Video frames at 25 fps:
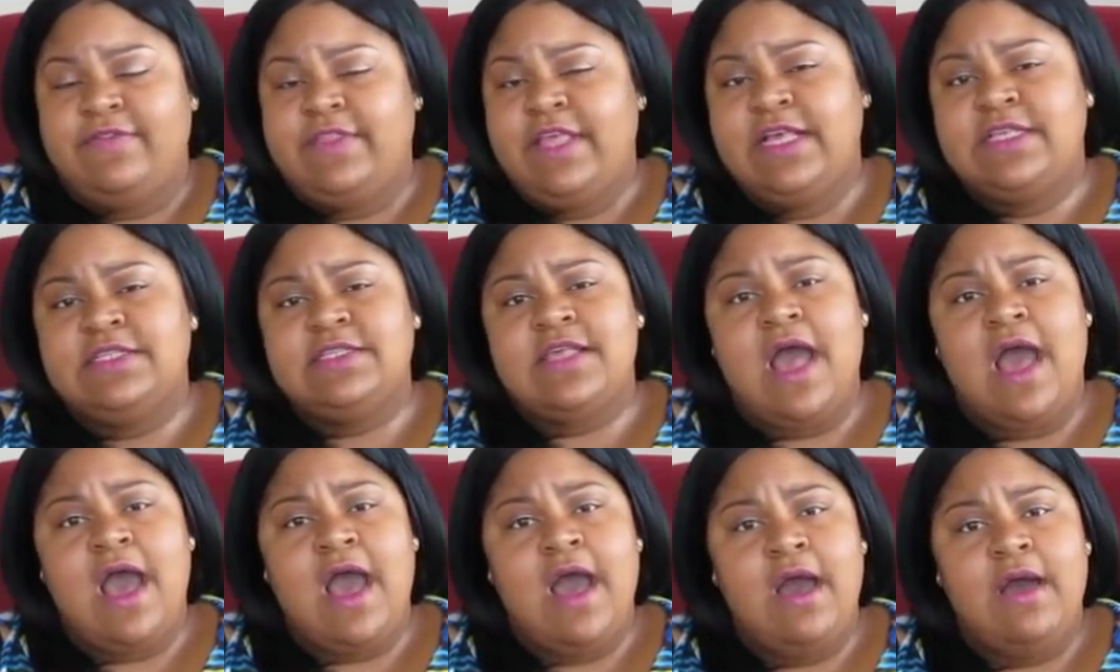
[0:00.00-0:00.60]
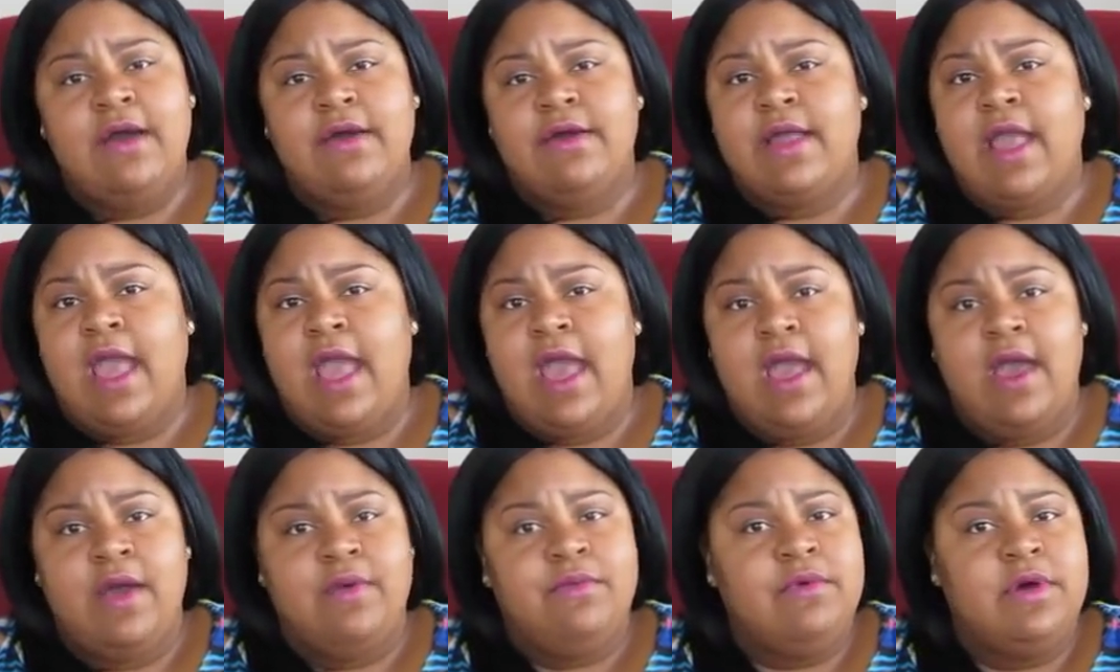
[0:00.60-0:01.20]
That's all
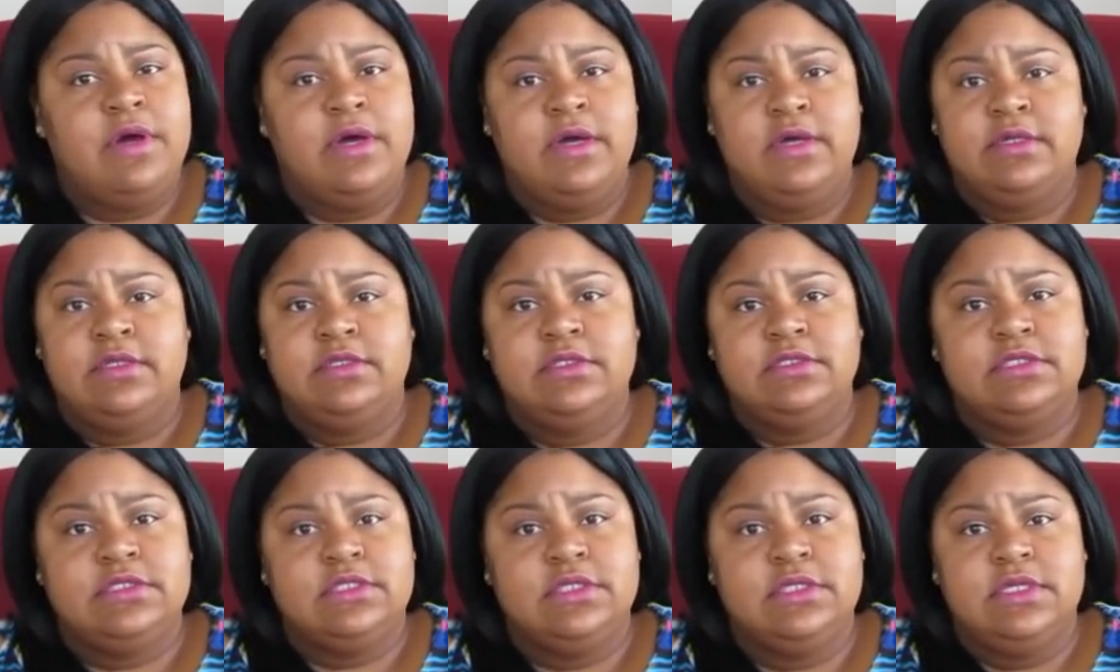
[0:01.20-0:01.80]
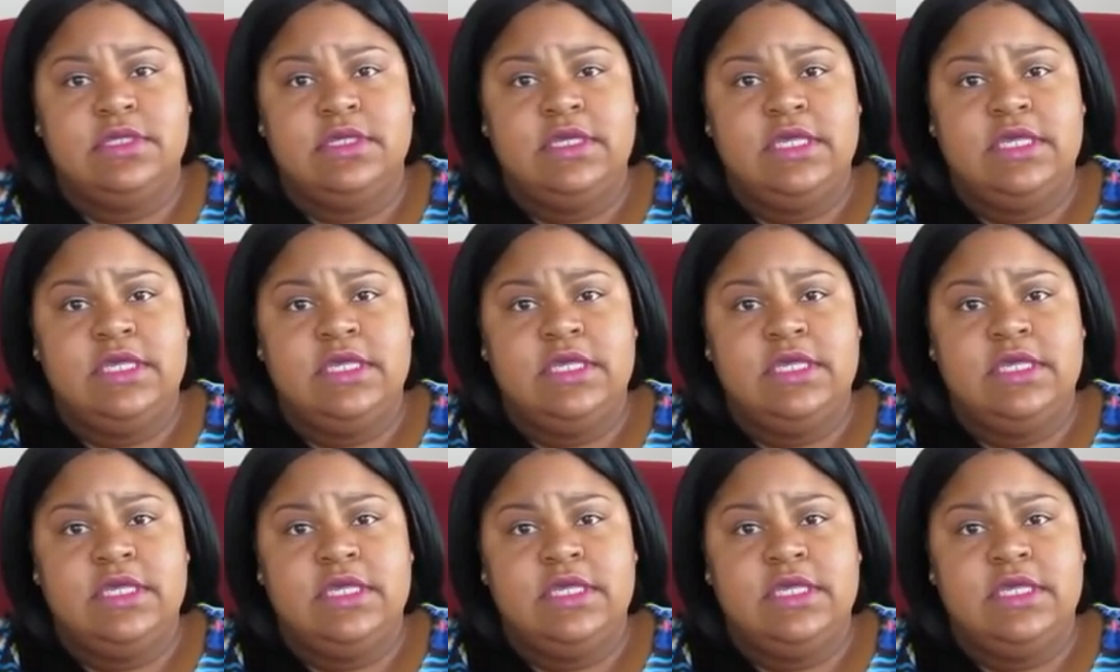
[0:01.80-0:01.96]
God wants,